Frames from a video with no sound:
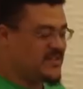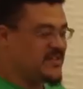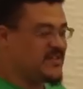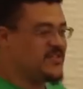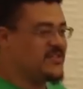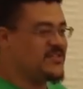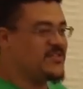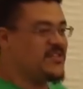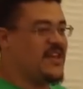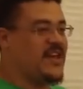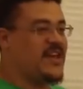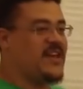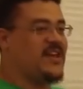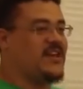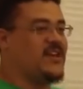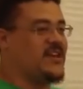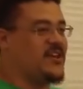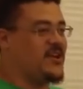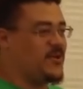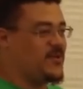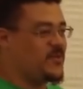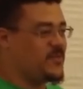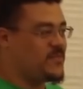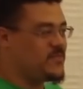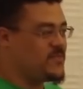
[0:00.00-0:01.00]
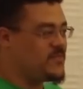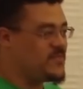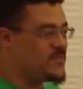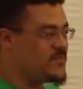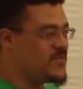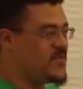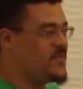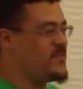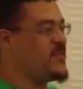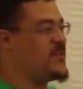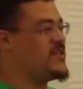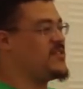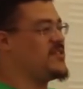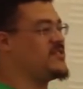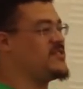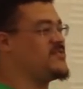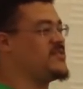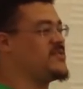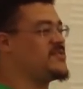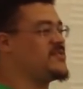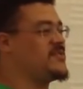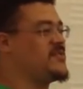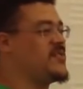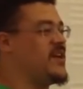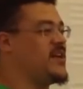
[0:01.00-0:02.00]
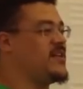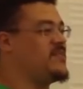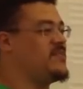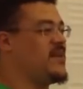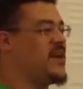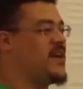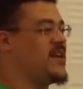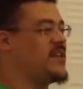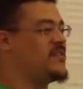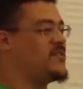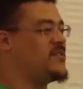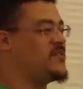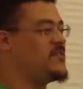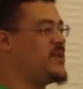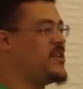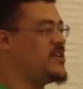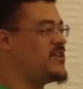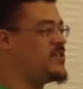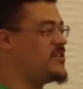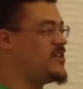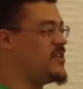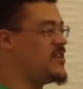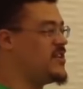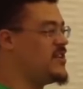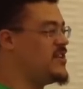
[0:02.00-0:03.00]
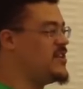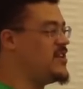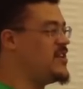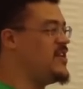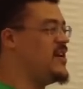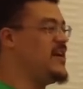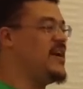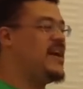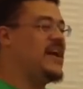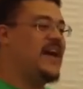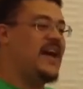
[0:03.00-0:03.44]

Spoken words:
You say, somehow this must have gotten bad information in it.